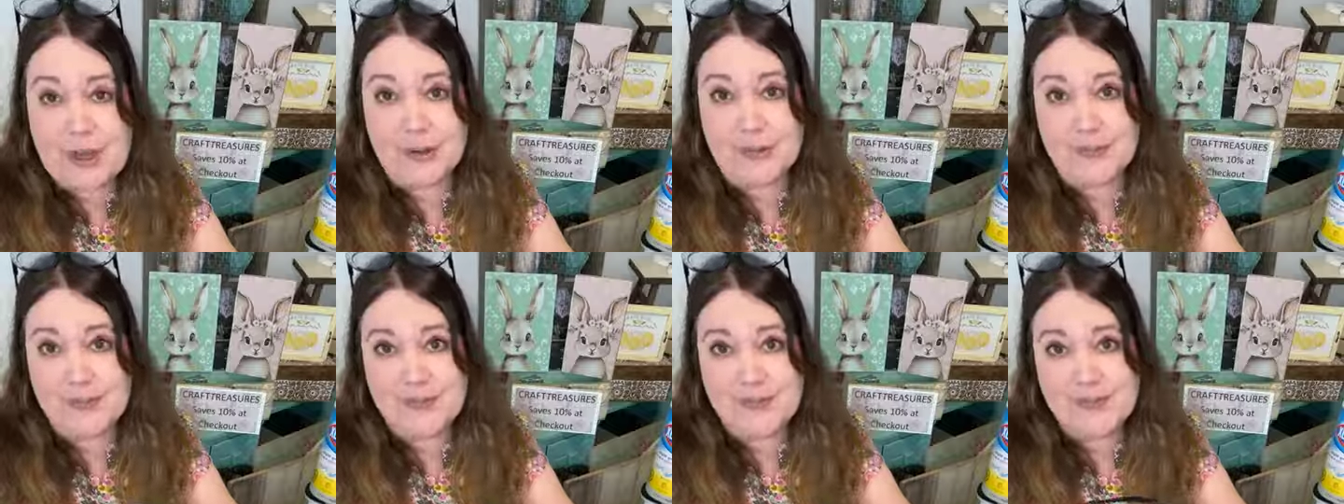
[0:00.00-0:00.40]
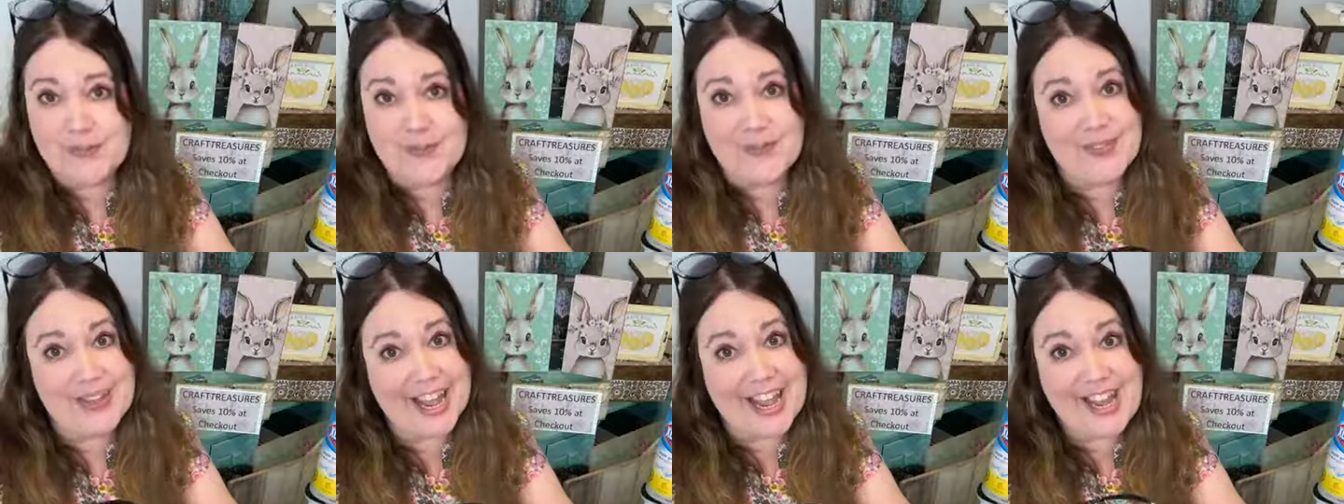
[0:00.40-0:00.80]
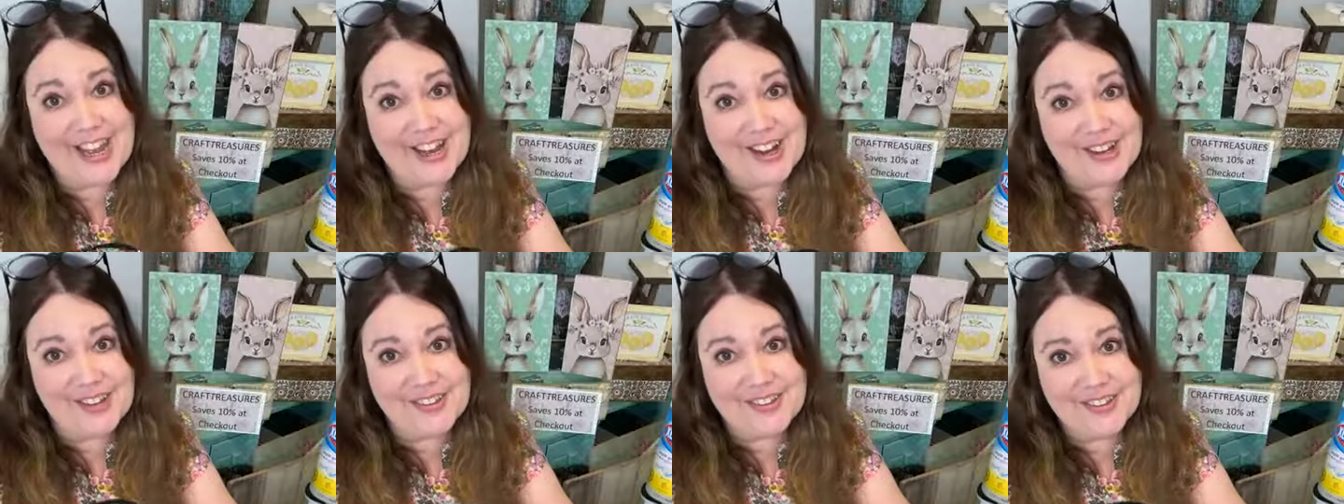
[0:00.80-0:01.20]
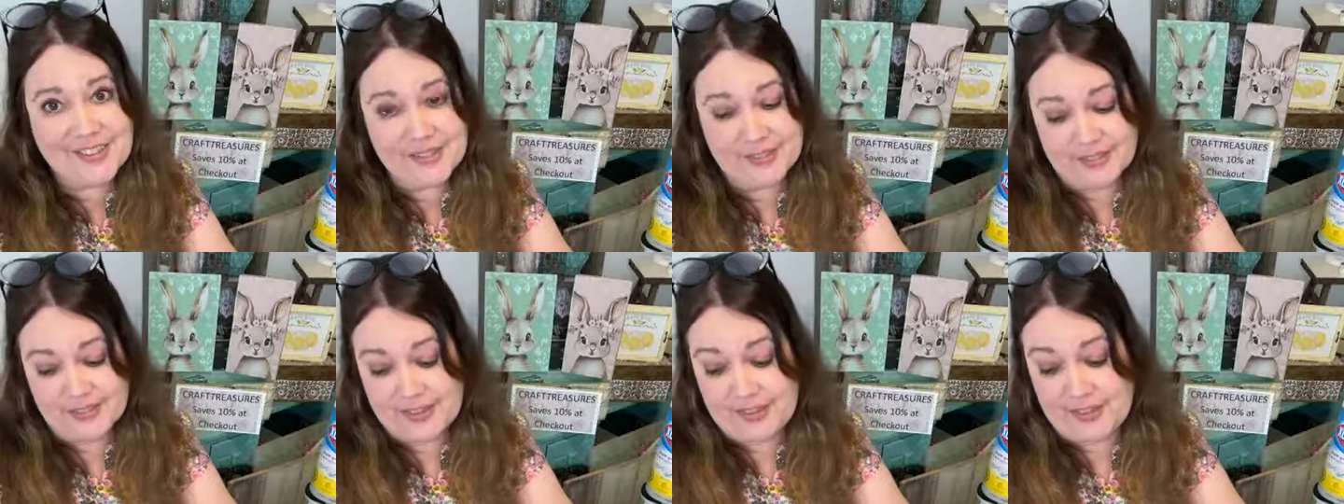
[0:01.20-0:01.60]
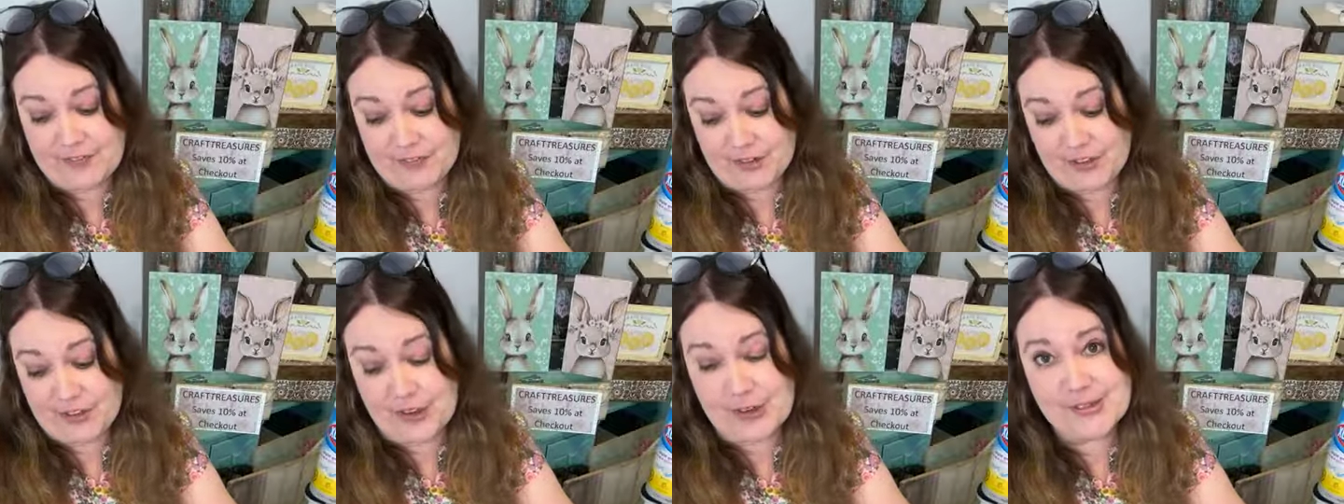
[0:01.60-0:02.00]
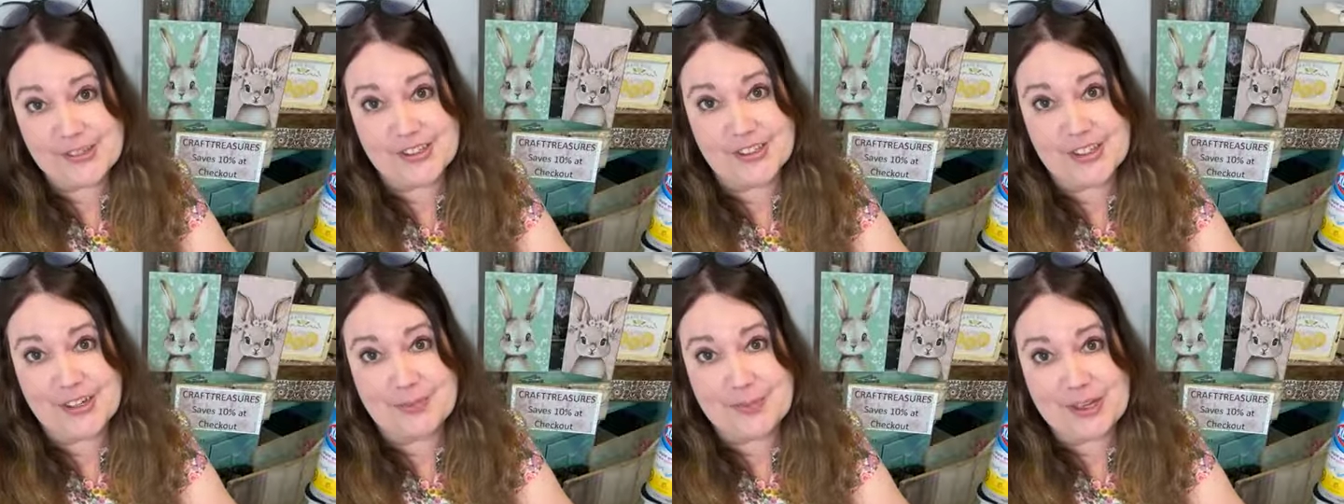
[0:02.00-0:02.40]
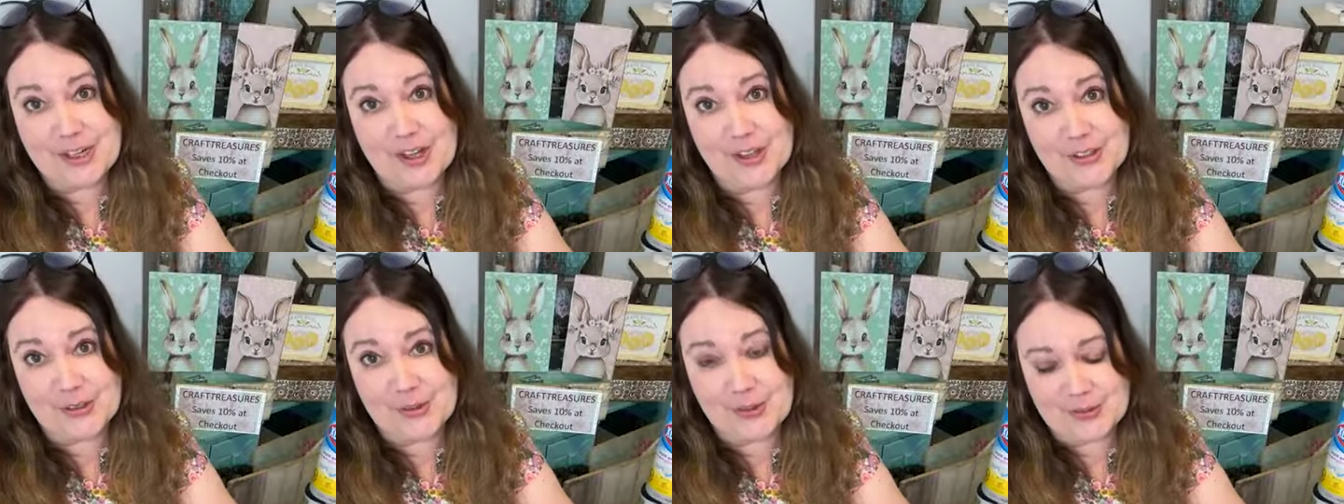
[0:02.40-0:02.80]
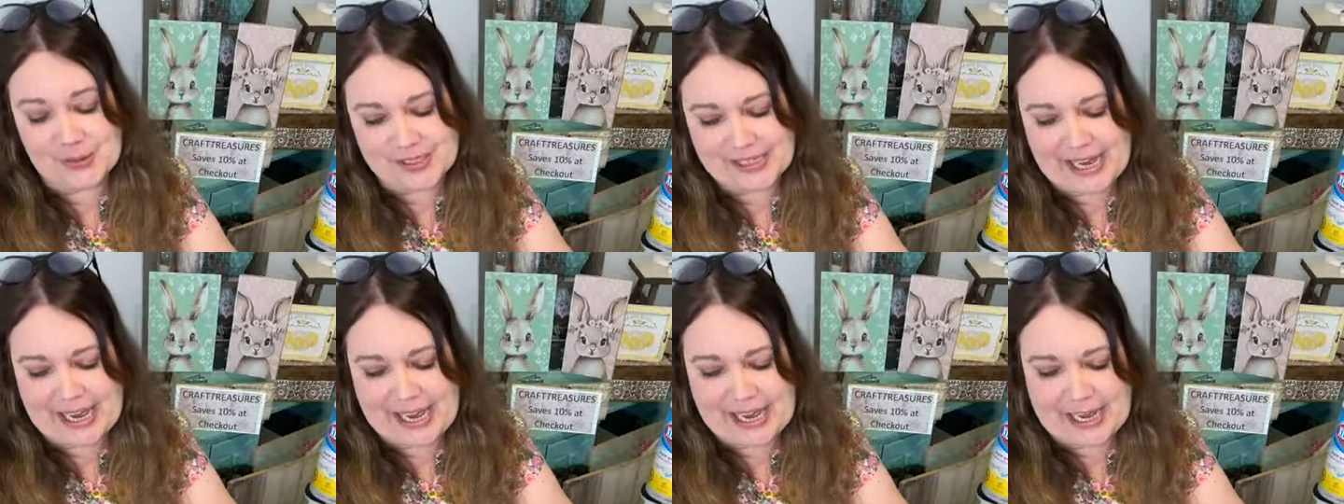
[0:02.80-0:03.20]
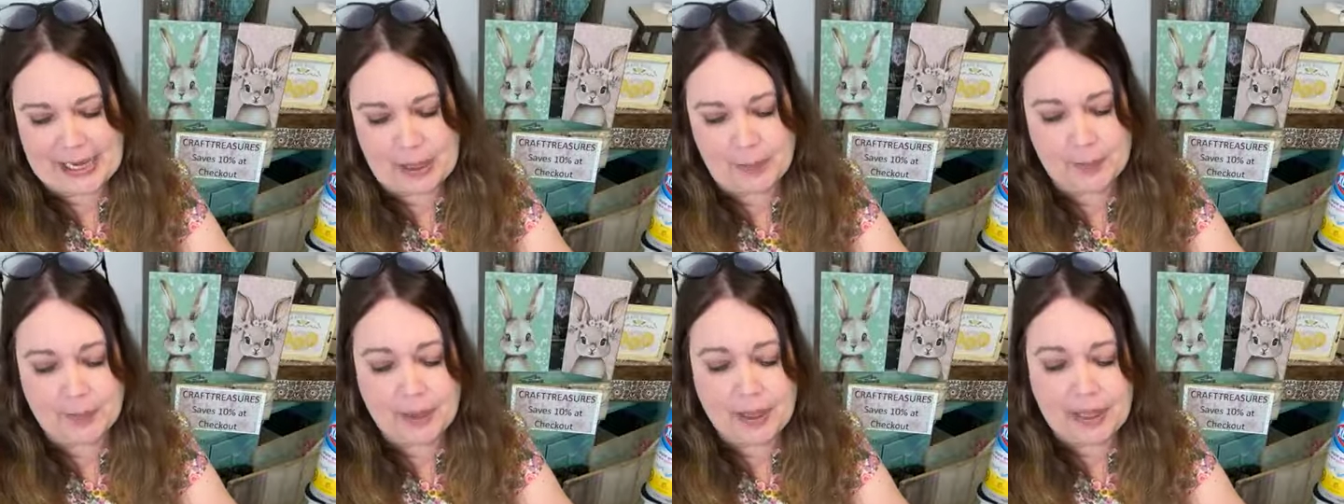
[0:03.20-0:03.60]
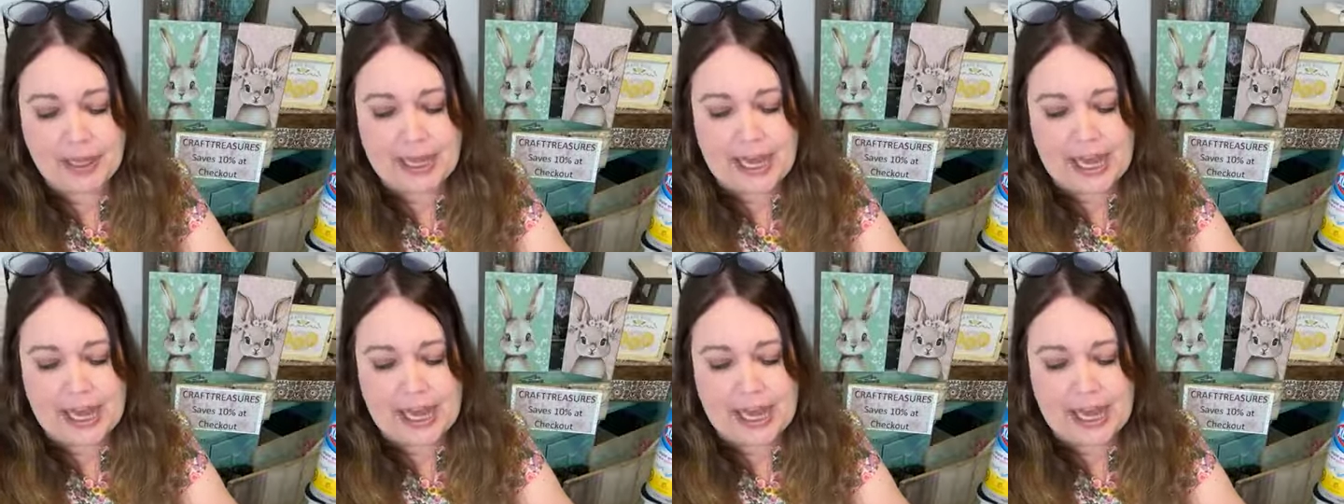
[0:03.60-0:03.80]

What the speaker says: So now, for those that have been on the whole time,